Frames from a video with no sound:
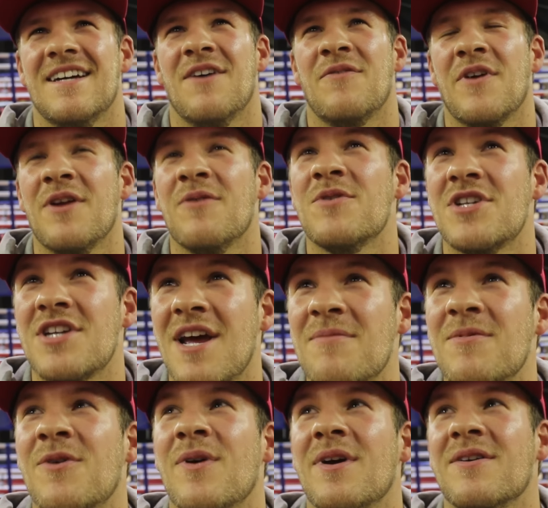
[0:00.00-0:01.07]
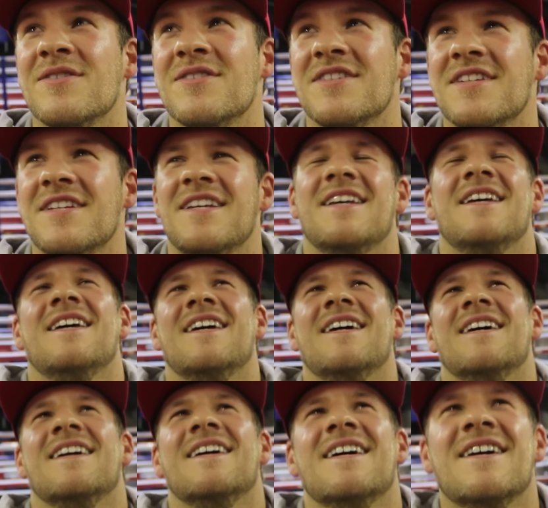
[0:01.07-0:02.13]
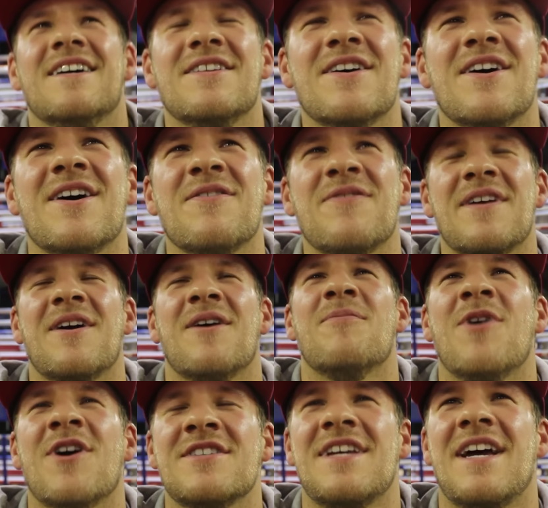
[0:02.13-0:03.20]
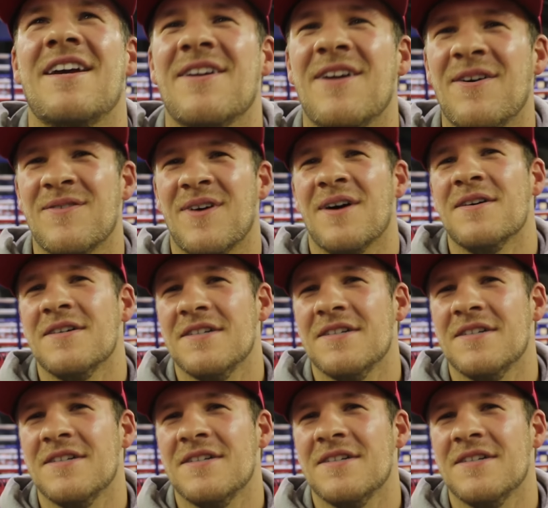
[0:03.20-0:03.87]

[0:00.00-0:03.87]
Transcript: I think it was Shane McGuigan, and I think I might have taken over.